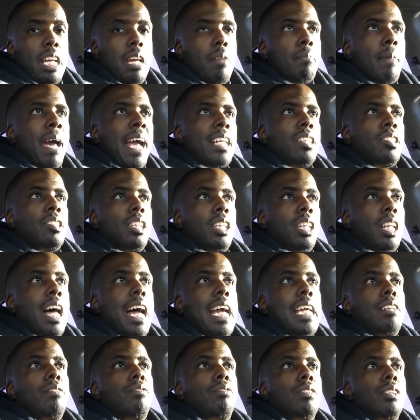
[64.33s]
setbacks in
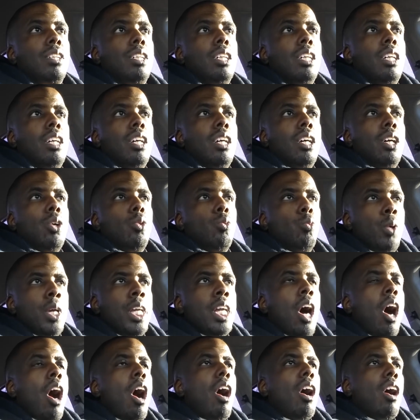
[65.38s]
life.
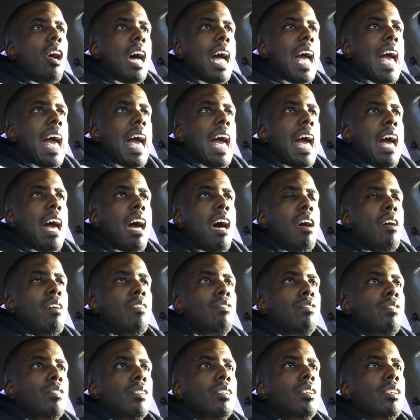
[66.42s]
We all
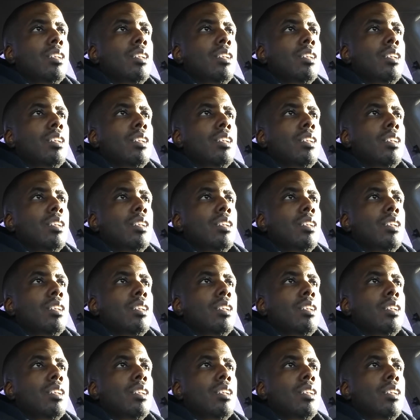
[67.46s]
have